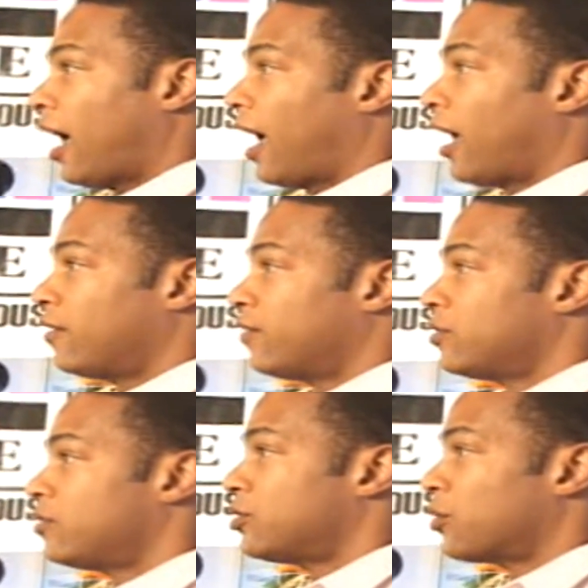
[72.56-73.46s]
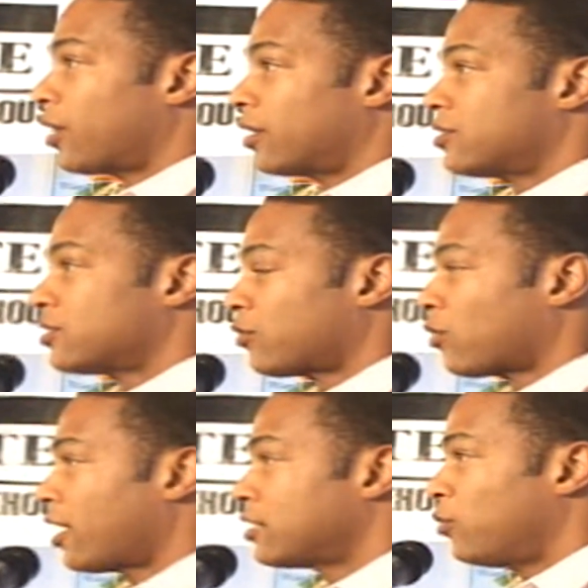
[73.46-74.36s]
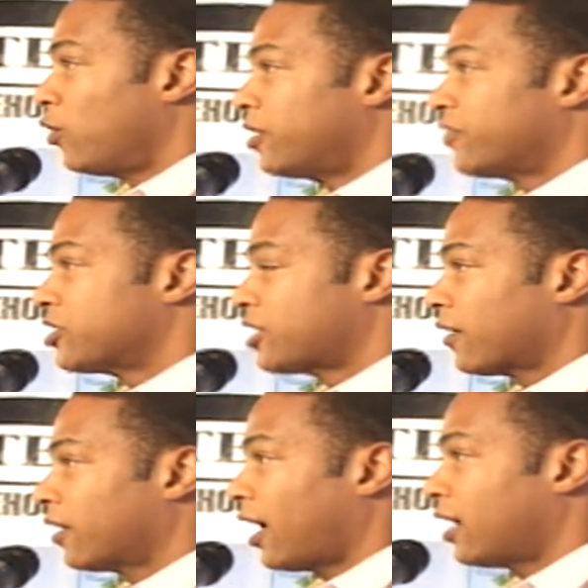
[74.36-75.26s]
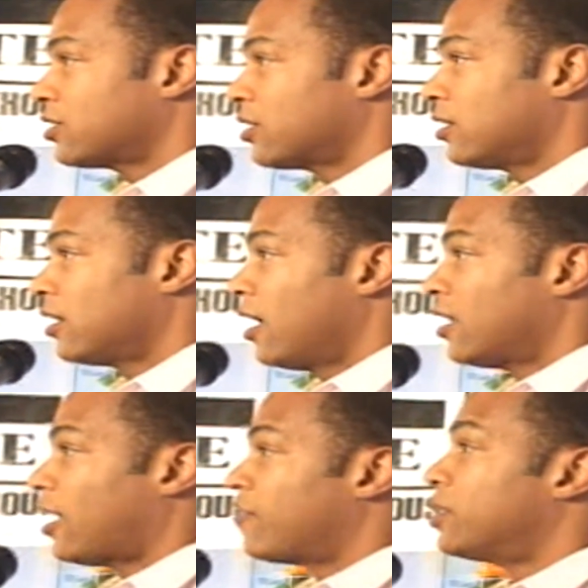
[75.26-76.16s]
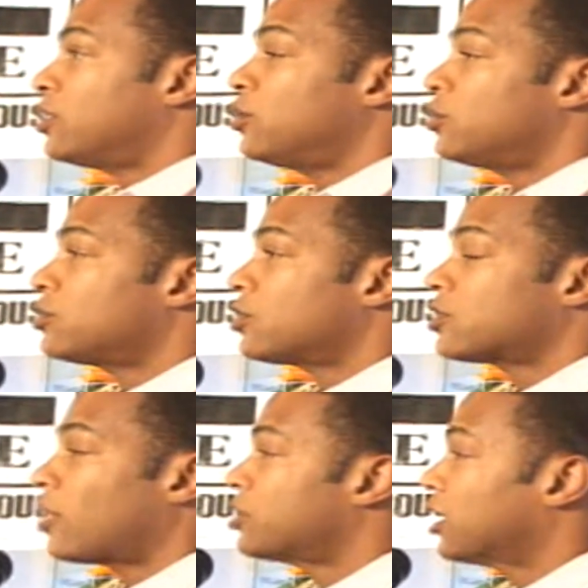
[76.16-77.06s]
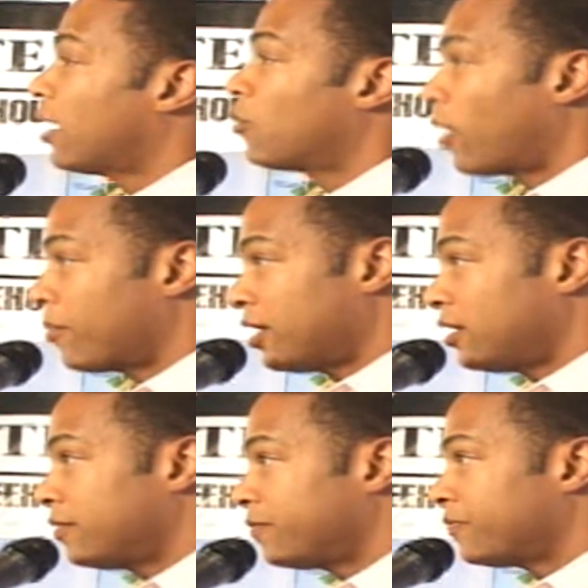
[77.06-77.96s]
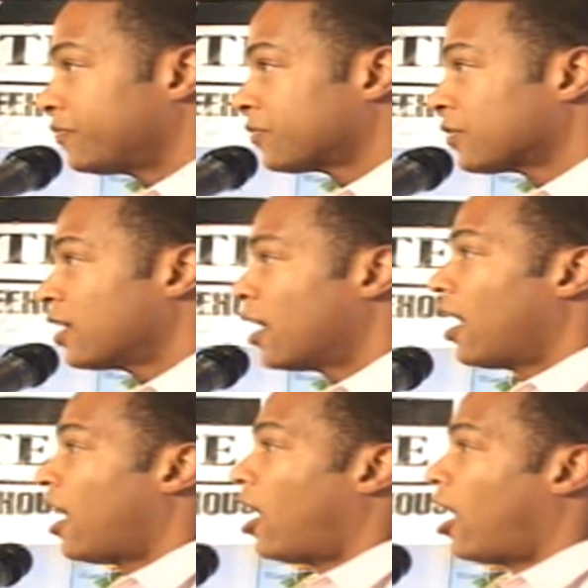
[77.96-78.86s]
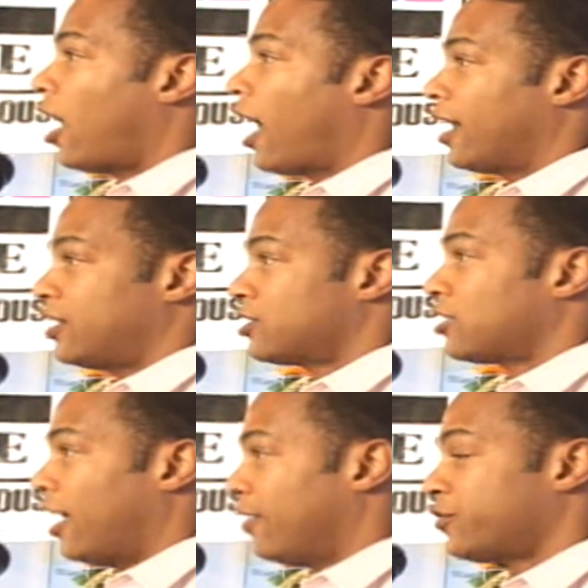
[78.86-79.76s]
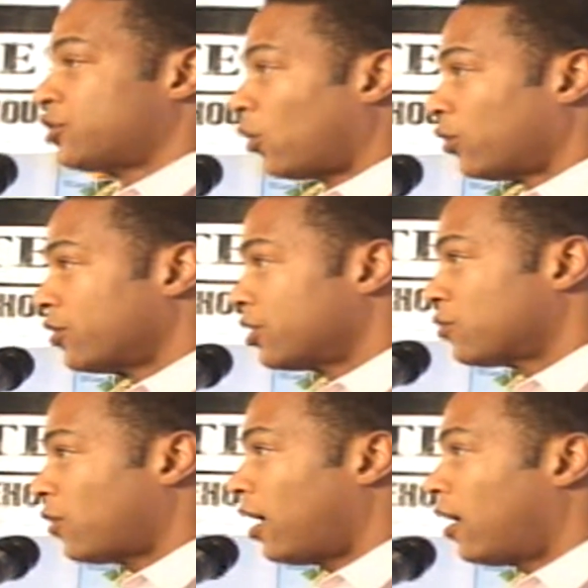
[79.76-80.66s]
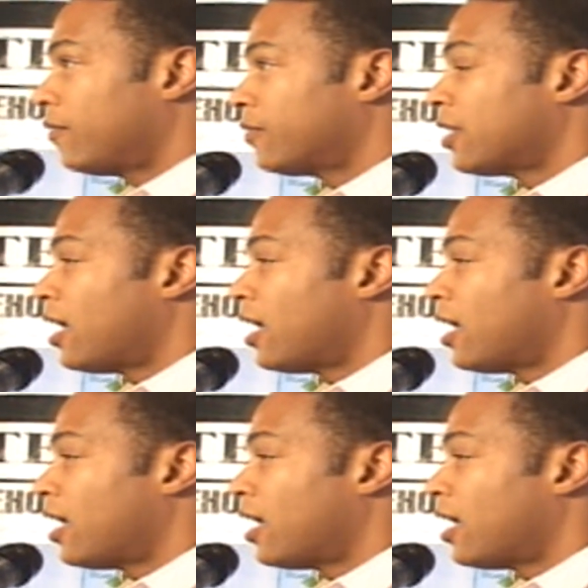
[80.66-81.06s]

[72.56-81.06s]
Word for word: and during civil rights movement for segregation. They've been used to subjugate women uh, and to and children as well.